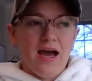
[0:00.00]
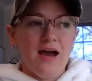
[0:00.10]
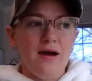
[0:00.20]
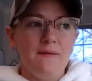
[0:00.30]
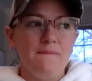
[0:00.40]

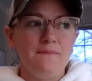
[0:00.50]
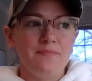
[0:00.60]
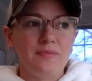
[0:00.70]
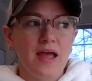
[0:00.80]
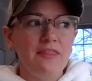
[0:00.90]
Um,
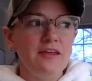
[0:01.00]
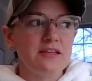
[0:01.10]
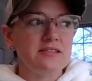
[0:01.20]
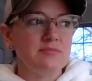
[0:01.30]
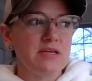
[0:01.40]
I
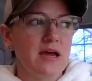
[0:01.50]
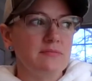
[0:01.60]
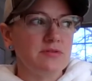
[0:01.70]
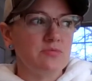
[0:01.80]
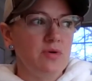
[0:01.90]
think
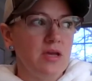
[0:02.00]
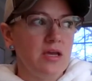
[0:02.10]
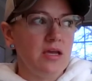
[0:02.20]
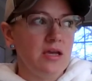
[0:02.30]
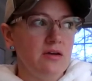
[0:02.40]
sometimes
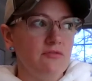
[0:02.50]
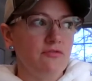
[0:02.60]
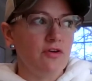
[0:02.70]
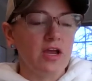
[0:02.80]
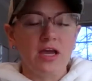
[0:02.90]
we
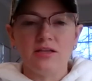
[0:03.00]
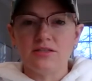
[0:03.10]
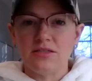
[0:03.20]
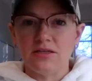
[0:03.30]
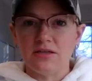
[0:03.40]
forget
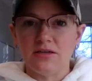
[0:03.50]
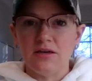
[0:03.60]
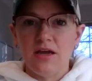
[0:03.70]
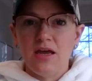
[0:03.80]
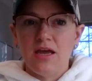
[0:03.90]
to
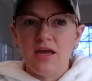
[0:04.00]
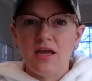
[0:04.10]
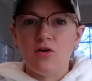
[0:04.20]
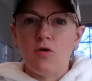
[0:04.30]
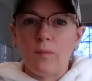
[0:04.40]

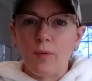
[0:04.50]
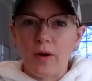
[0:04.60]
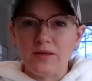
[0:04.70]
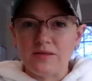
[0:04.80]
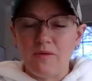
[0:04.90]

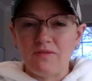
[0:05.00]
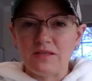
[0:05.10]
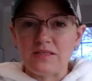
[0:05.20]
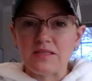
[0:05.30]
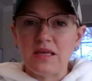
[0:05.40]
incorporate some of the
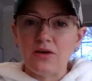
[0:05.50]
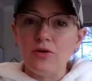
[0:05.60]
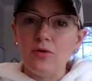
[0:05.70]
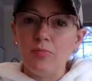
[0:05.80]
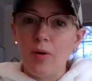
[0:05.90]

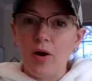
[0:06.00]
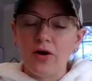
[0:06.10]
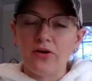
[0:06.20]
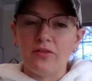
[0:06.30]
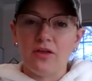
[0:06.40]
skill
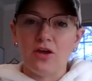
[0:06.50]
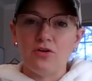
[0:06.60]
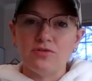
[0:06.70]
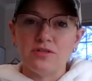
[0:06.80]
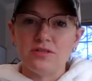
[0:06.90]
part that
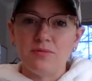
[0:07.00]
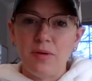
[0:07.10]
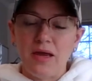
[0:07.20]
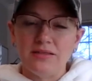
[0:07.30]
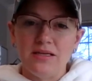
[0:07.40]
goes into
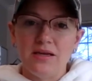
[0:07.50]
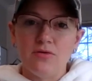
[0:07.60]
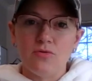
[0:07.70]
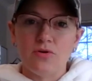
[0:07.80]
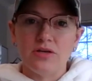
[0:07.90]

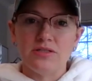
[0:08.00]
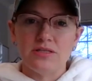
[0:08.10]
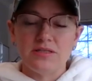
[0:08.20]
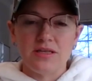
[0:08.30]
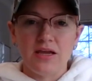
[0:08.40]
painting or
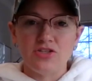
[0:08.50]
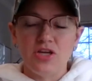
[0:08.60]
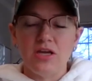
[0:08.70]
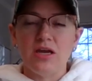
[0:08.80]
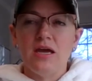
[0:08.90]
into
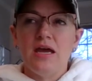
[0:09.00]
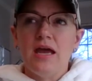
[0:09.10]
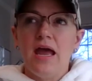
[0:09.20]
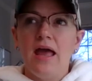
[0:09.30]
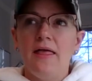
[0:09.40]
sketching
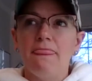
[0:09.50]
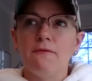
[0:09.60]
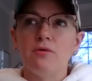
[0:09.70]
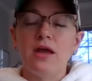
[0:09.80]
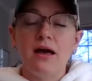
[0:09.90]
and
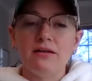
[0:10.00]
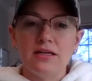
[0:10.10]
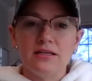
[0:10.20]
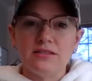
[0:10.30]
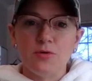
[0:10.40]
the
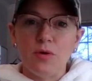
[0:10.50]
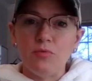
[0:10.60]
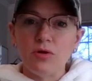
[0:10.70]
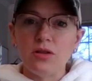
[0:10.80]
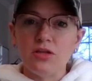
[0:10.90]
reality is that we
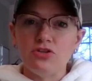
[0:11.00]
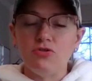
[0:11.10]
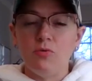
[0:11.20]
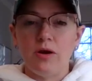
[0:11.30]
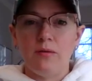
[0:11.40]
really
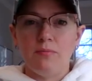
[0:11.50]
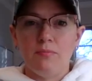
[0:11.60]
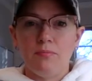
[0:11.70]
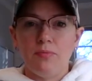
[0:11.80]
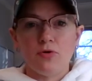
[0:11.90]
do want to
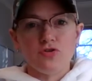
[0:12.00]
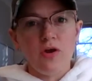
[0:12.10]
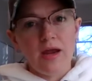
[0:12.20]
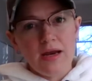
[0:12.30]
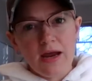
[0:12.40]

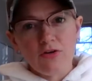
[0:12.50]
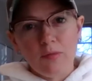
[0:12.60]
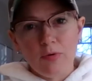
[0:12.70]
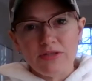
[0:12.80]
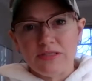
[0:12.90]
portray an
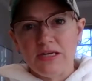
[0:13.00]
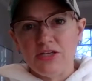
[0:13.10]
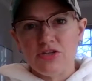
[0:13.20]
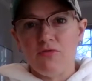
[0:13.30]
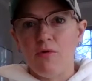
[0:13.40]
accurate
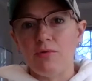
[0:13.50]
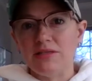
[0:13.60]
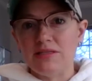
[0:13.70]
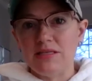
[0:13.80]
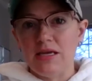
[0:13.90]
presentation of what we
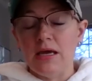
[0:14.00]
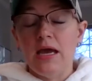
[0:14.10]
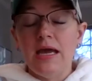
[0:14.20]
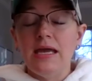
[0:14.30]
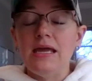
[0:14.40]
see,
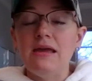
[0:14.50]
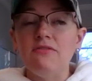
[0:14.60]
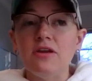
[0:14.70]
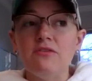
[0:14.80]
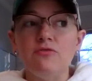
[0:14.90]

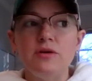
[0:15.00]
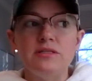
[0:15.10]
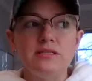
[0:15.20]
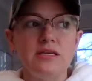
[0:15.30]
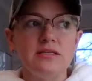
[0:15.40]
even if we
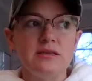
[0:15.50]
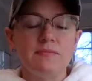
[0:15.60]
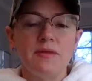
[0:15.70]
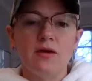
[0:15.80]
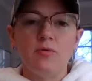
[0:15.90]
see
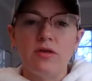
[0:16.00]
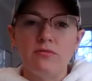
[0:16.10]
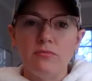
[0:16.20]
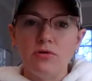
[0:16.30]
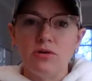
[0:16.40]
something with
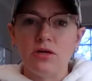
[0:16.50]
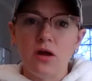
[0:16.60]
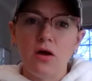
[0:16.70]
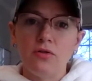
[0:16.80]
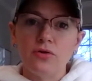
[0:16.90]
muted
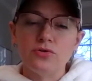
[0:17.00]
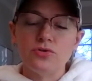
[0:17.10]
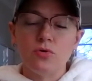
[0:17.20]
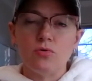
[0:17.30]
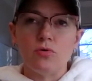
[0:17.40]
colors
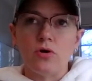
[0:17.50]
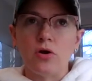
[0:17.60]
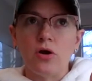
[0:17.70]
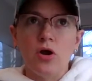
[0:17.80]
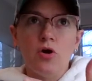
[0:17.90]

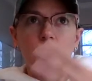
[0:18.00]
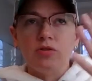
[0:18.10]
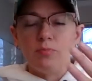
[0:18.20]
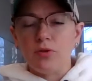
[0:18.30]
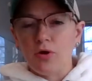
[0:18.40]
or
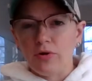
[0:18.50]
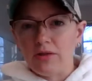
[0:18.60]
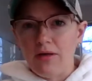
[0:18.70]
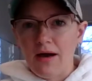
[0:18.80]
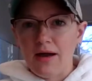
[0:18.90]
with blurry
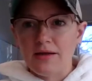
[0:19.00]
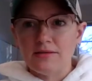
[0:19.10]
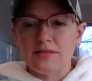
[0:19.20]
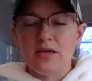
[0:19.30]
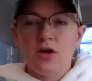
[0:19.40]

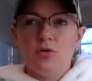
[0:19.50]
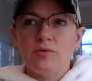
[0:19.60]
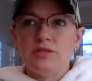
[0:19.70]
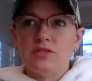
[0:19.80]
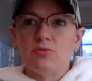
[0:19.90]
lines,
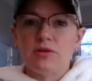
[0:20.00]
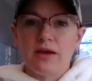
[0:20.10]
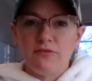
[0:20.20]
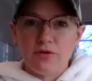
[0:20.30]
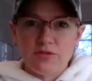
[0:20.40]
we still would
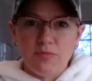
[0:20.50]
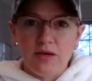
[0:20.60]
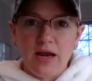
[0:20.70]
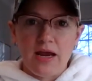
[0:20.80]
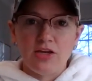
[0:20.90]
like for it to be
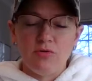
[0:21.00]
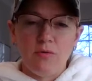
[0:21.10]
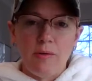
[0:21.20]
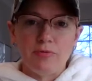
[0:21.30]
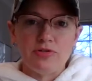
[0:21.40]
an accurate
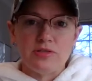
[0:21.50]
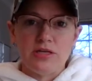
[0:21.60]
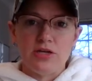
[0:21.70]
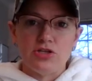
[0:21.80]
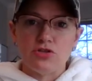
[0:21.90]

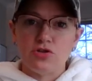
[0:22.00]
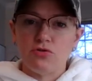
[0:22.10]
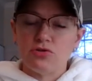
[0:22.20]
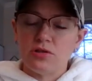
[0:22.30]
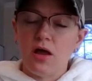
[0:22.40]
representation. So
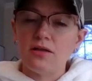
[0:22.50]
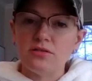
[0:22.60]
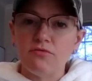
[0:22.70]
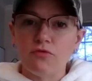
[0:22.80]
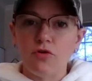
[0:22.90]
there's lots
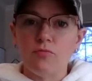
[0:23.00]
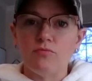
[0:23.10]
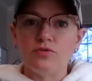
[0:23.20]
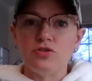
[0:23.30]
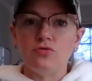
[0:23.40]
of
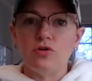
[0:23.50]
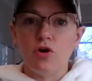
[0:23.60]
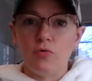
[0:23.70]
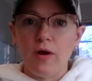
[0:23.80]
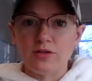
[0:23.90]
room to
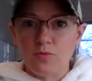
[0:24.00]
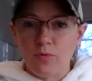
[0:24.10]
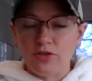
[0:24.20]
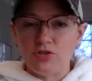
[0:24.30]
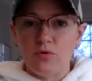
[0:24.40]
correct what
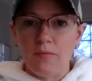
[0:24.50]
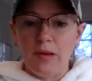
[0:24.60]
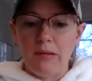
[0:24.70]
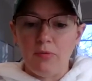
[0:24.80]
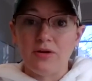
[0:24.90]
we do on
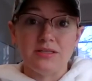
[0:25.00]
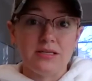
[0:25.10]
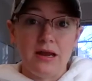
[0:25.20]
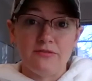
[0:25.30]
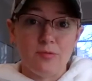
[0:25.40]
paper. It
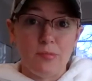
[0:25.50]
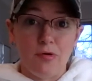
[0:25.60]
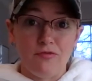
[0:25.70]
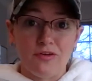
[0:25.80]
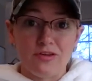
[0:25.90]
doesn't have to be
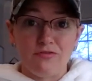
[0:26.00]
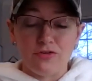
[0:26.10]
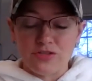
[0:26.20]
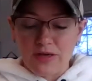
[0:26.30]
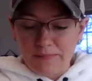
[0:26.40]
perfect the
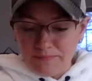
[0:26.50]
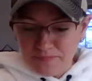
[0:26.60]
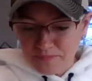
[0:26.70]
first time.